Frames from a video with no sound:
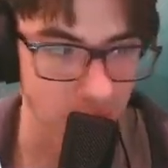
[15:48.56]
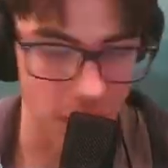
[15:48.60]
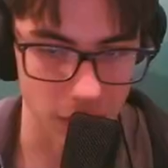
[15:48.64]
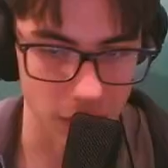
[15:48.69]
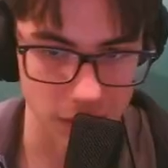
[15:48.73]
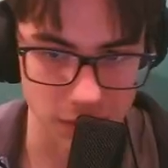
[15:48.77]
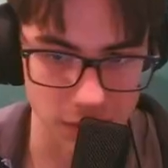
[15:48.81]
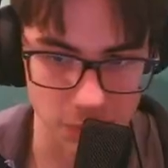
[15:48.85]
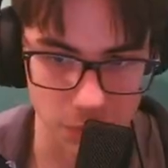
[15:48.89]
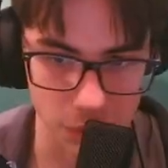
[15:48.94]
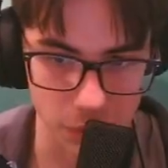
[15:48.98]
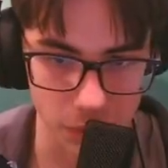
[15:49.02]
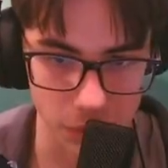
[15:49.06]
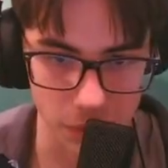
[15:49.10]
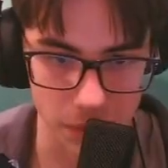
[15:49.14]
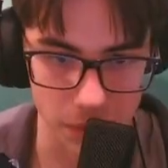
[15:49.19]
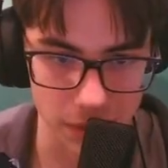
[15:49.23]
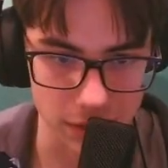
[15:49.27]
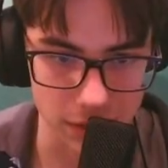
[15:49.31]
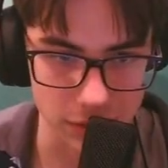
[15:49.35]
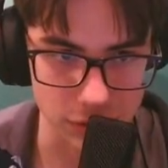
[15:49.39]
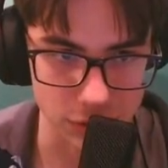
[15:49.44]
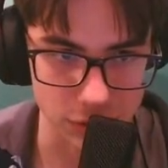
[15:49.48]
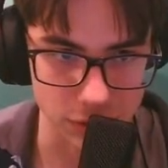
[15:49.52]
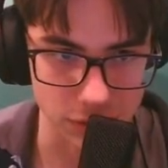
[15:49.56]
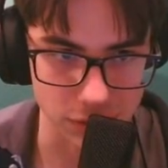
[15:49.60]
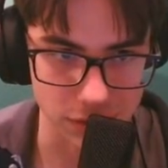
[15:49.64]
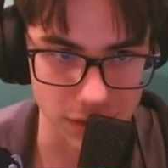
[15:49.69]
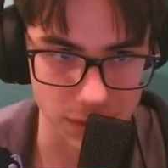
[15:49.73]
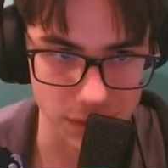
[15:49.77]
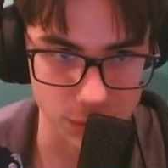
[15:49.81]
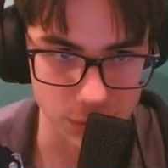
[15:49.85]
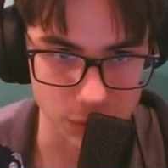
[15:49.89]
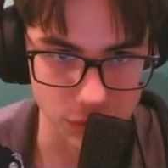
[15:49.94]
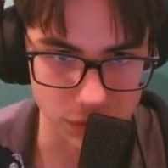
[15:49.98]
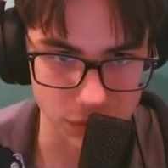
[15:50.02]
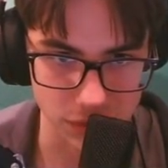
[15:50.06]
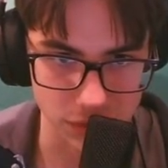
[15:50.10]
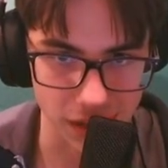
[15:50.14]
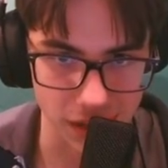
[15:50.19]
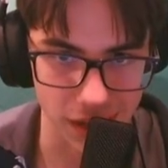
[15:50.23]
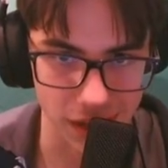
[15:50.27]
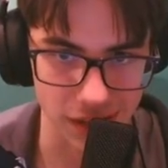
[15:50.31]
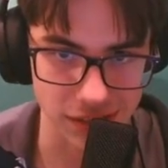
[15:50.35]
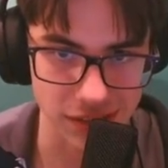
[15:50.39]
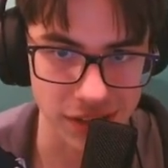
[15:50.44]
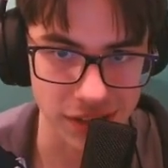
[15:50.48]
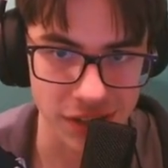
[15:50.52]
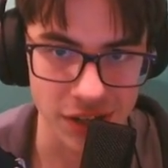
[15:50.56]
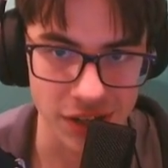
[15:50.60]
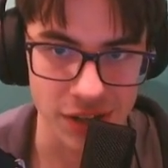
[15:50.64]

honest. But it was just nice